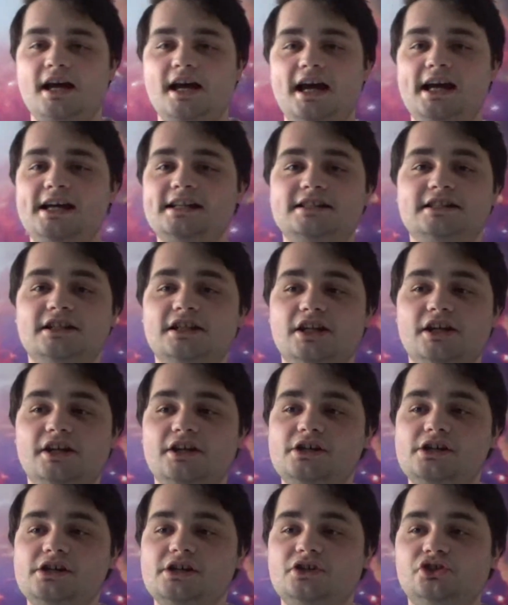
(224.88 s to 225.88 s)
and
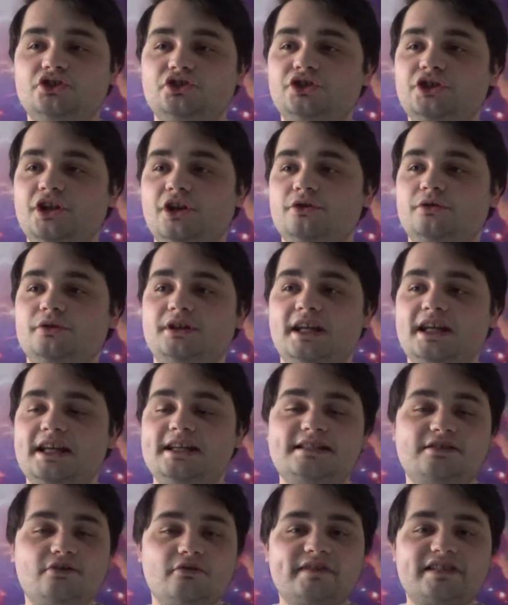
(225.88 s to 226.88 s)
you know,
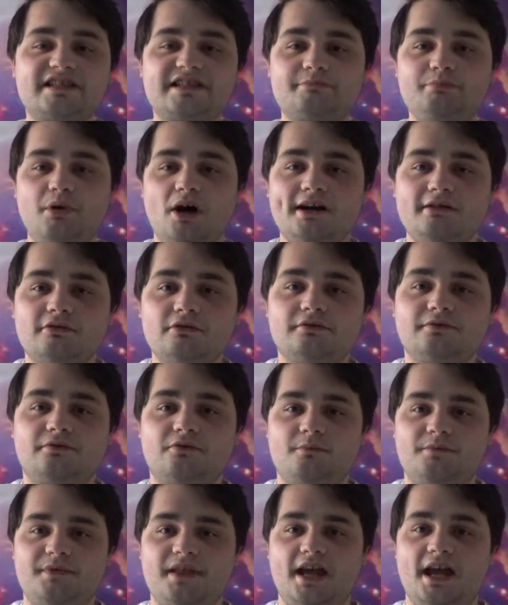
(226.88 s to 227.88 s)
it sort of spiraled
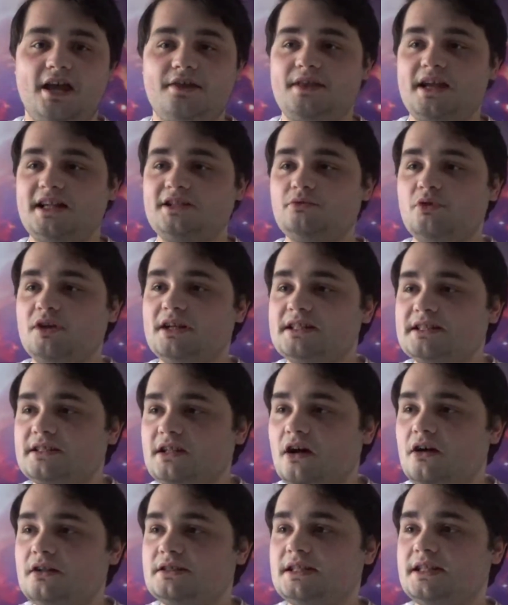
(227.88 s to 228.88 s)
from there. That's where it
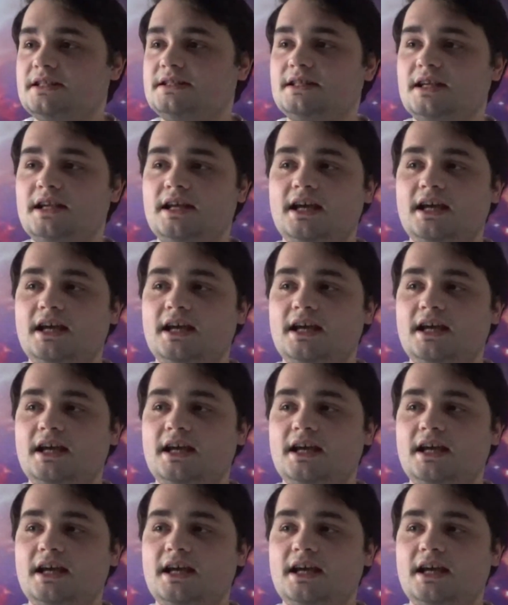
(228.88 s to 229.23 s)
started,